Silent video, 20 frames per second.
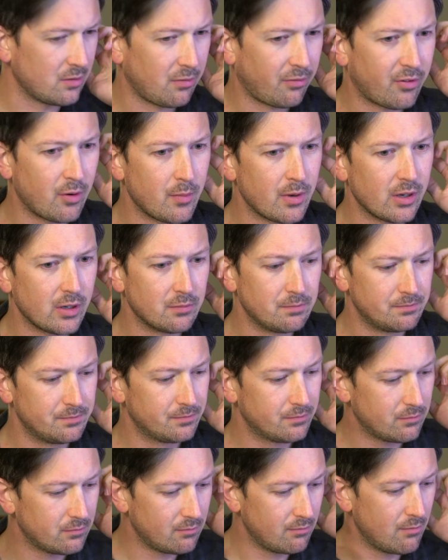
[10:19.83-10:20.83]
from a
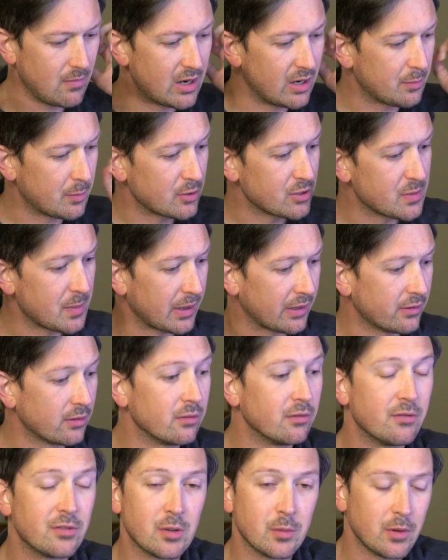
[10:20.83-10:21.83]
meta
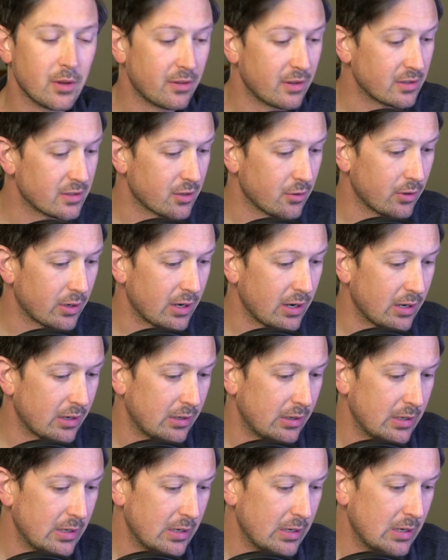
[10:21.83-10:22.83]
perspective, some of the things going on.